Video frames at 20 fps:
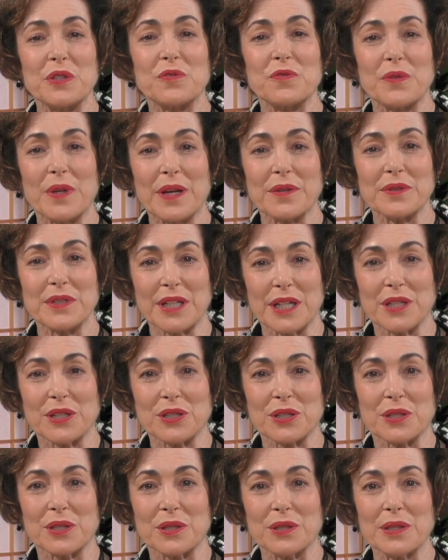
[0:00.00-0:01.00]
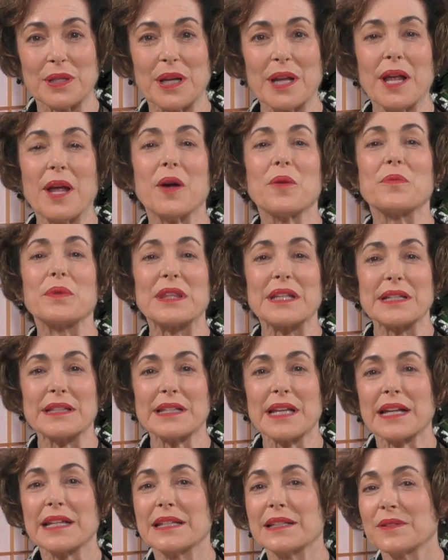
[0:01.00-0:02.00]
Foundation with
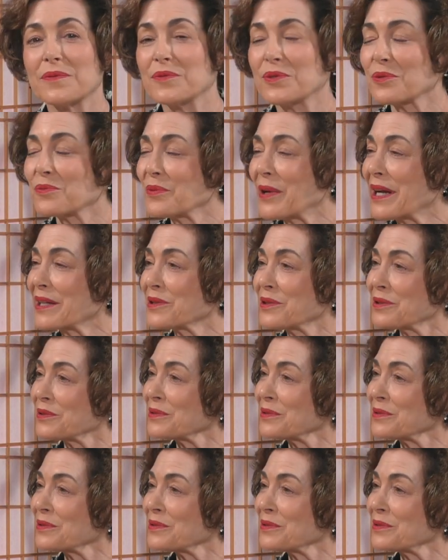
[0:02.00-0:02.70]
Executive Director